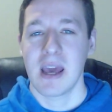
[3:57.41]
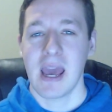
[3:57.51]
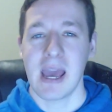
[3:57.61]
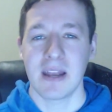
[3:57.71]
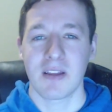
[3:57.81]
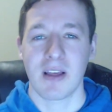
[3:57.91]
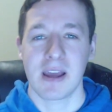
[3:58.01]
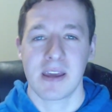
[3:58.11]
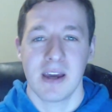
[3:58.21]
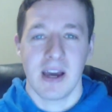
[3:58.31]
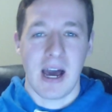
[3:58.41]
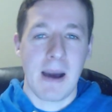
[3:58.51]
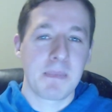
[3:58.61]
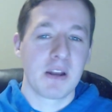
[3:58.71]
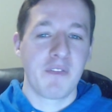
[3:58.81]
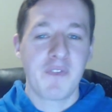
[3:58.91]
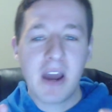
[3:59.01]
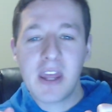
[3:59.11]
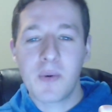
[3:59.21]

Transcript: and he's like, I'm gonna fight you,